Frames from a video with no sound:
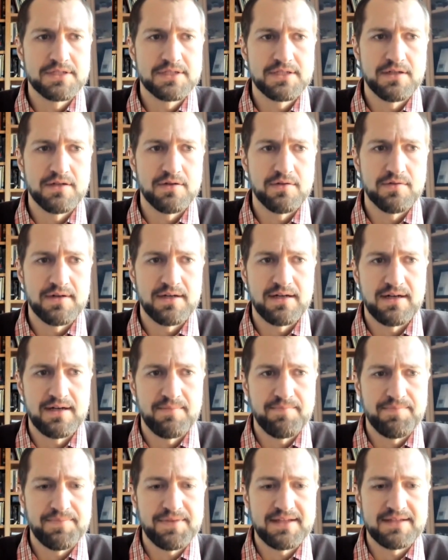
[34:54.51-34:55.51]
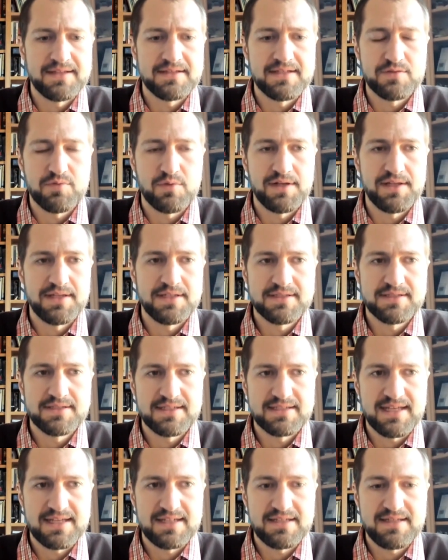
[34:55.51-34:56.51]
So it's one of these
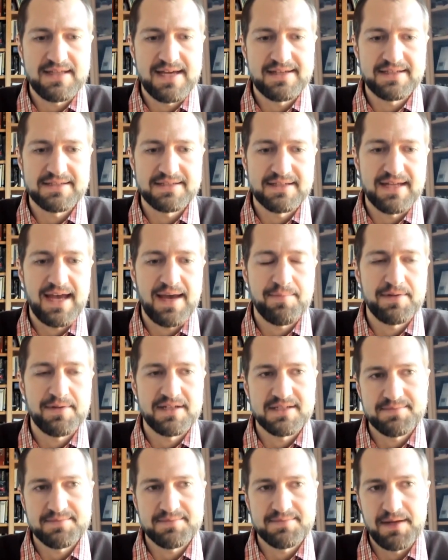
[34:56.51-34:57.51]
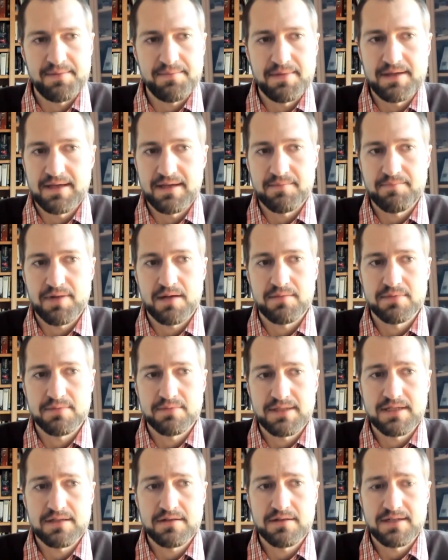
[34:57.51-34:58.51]
things that doesn't happen despite being
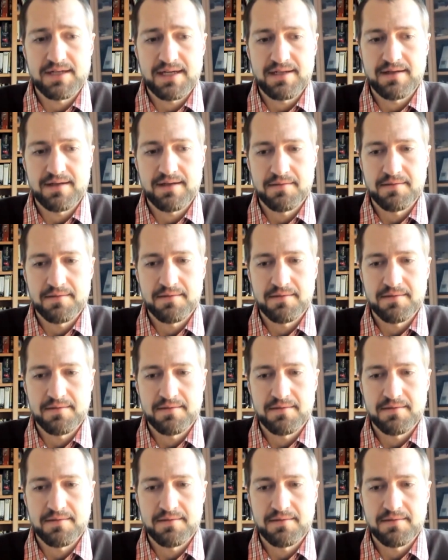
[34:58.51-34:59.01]
probably a good idea.